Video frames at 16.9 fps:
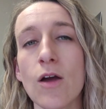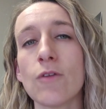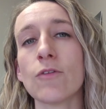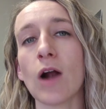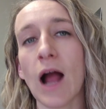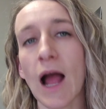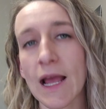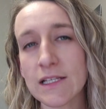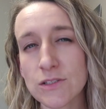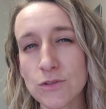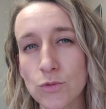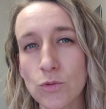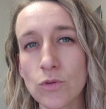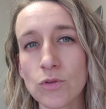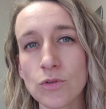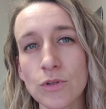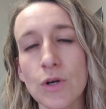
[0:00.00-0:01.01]
For high
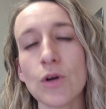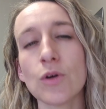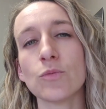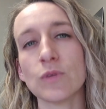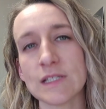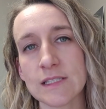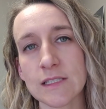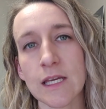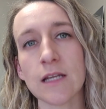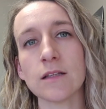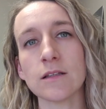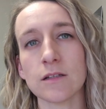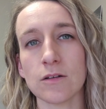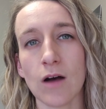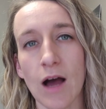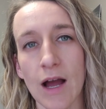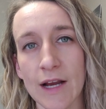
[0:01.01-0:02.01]
school, risks get a
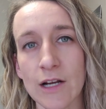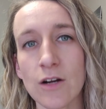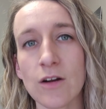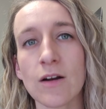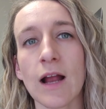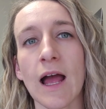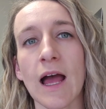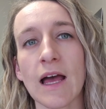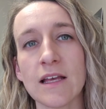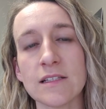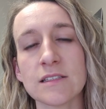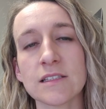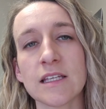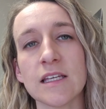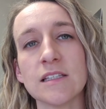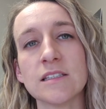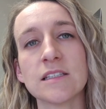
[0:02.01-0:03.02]
little higher. As
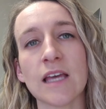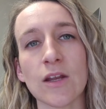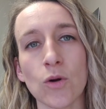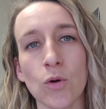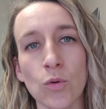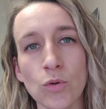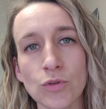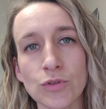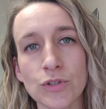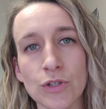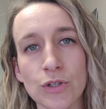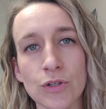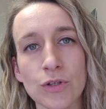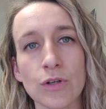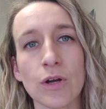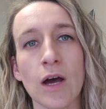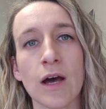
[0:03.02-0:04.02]
kids get
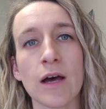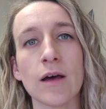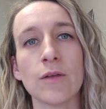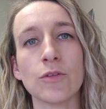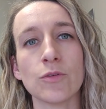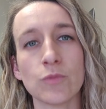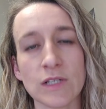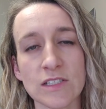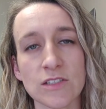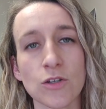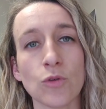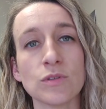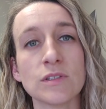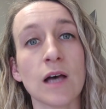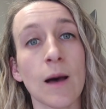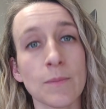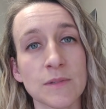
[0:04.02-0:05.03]
older, the risk
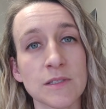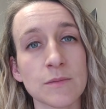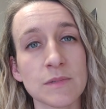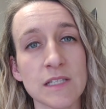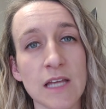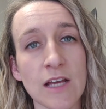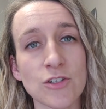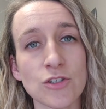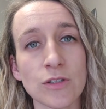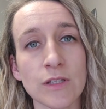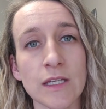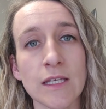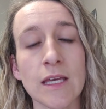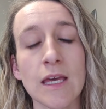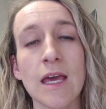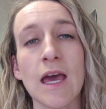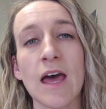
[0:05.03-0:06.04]
goes up substantially.
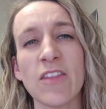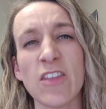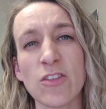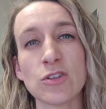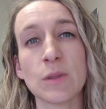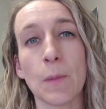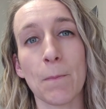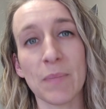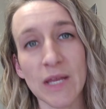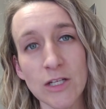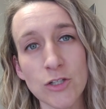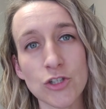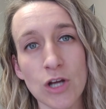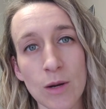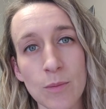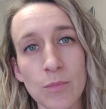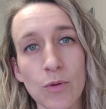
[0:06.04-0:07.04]
And then there's a big
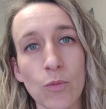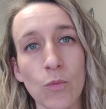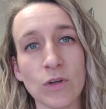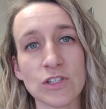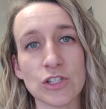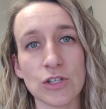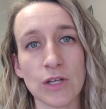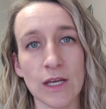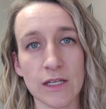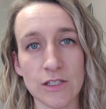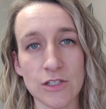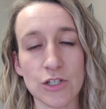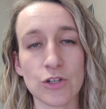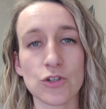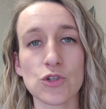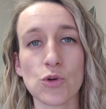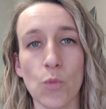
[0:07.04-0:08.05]
jump once you get into
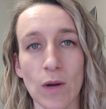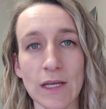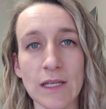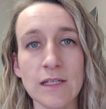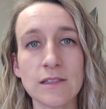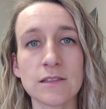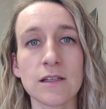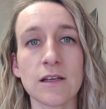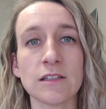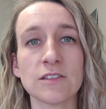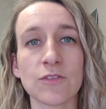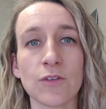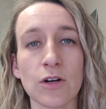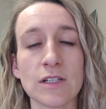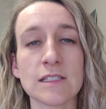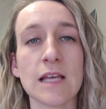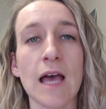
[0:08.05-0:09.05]
your 20s as
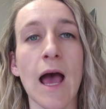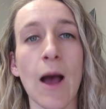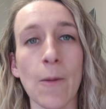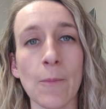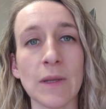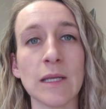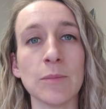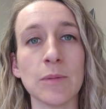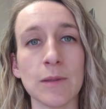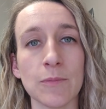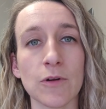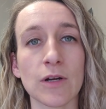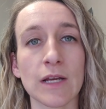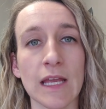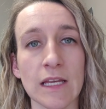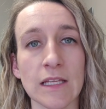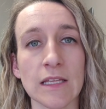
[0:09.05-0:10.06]
far as how many people
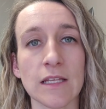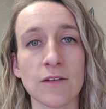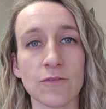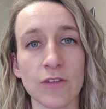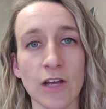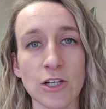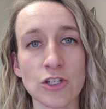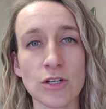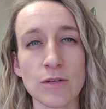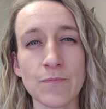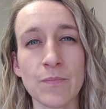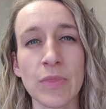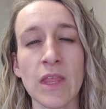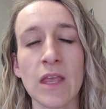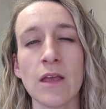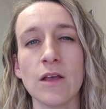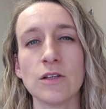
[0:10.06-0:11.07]
are getting the infection.
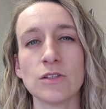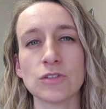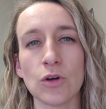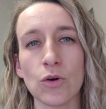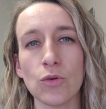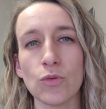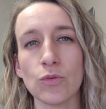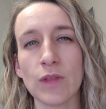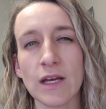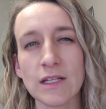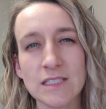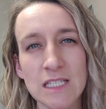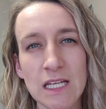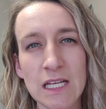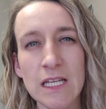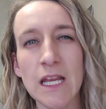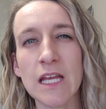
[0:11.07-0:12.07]
So that
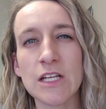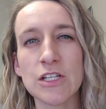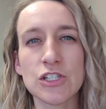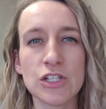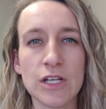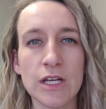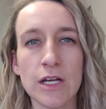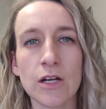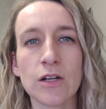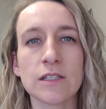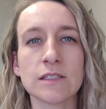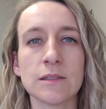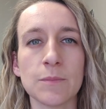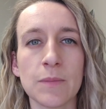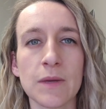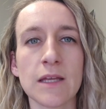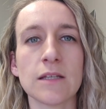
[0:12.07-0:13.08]
teenage year is
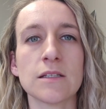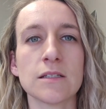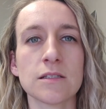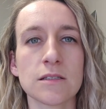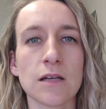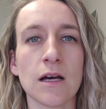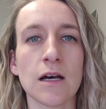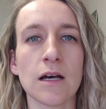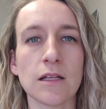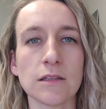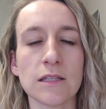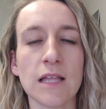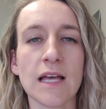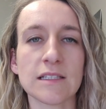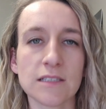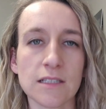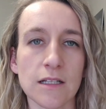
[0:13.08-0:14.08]
a bit
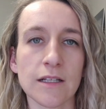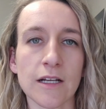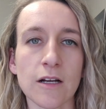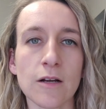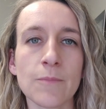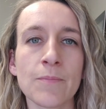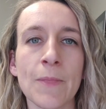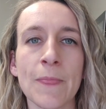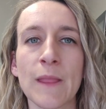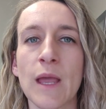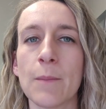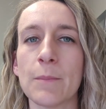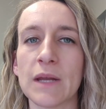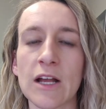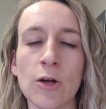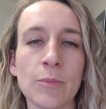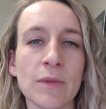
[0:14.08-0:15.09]
less clear.
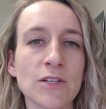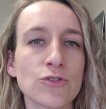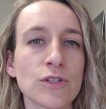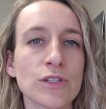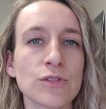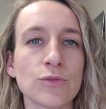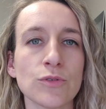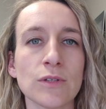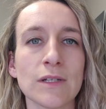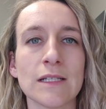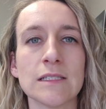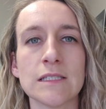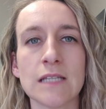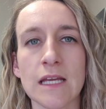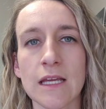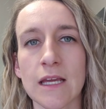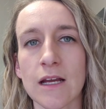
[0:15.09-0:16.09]
But elementary school and
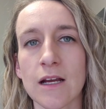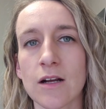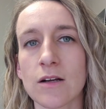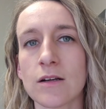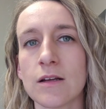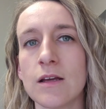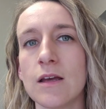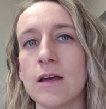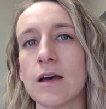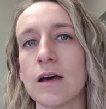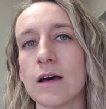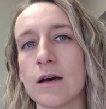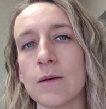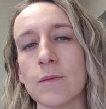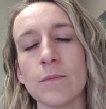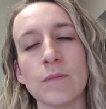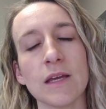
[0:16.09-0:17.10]
daycare,
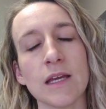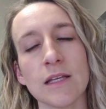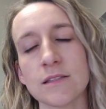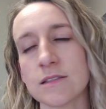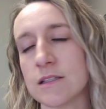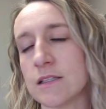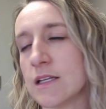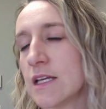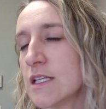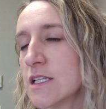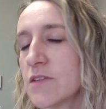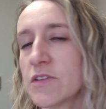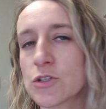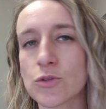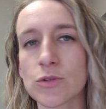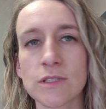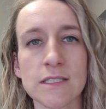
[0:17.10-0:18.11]
it's an
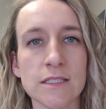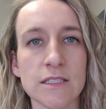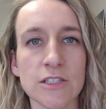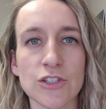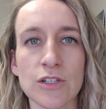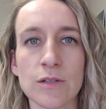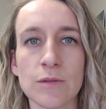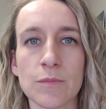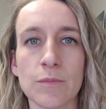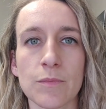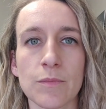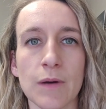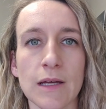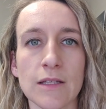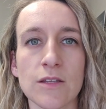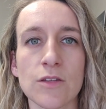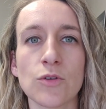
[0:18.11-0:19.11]
individual decision,
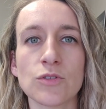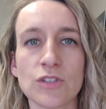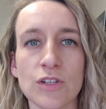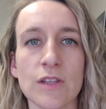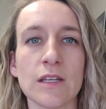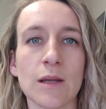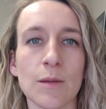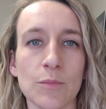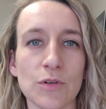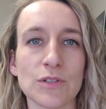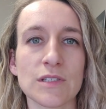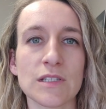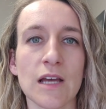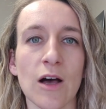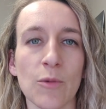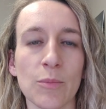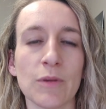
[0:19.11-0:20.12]
but those are the numbers
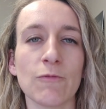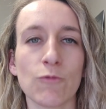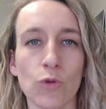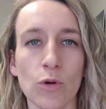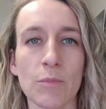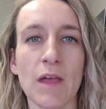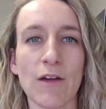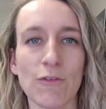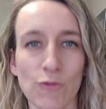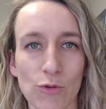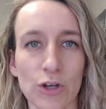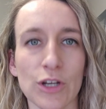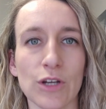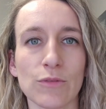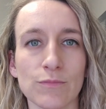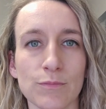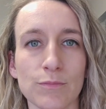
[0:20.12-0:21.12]
to help inform that for
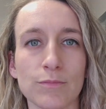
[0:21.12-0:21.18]
you.